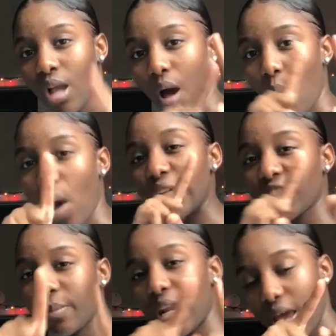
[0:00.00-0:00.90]
I watched
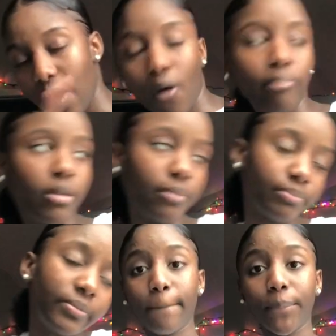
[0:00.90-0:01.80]
them and it helped me.
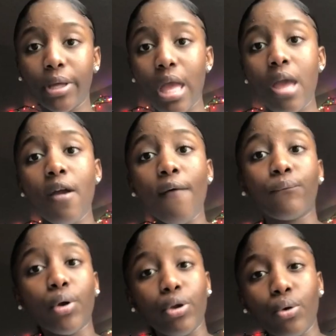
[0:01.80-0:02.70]
But
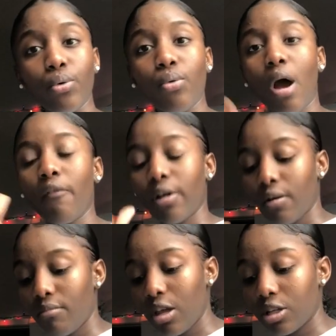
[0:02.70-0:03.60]
for you, I
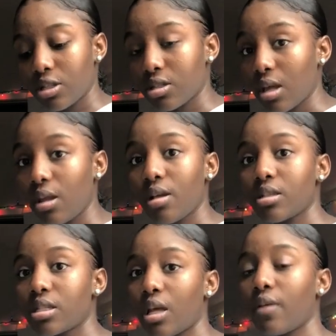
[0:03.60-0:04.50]
recommend you steady
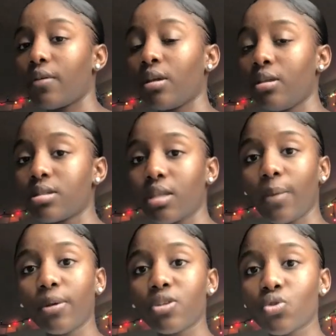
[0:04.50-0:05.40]
yourself, stay
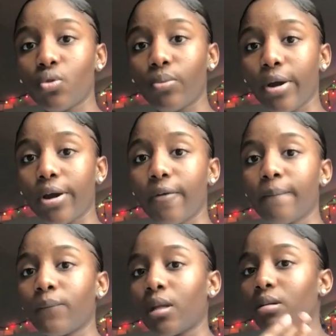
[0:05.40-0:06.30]
up on your schoolwork,
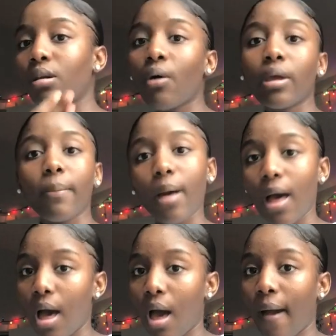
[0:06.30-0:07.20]
don't get
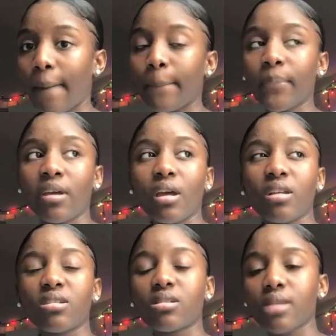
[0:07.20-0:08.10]
behind,
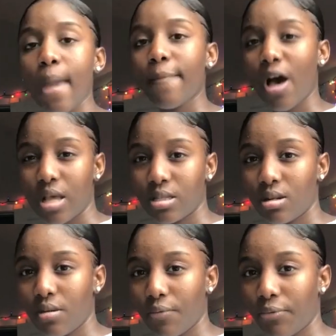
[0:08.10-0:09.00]
and just stay
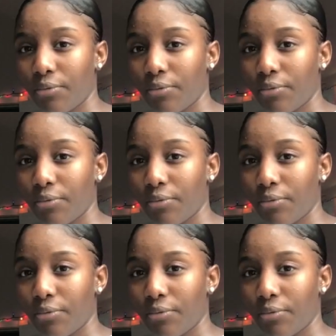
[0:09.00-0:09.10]
positive.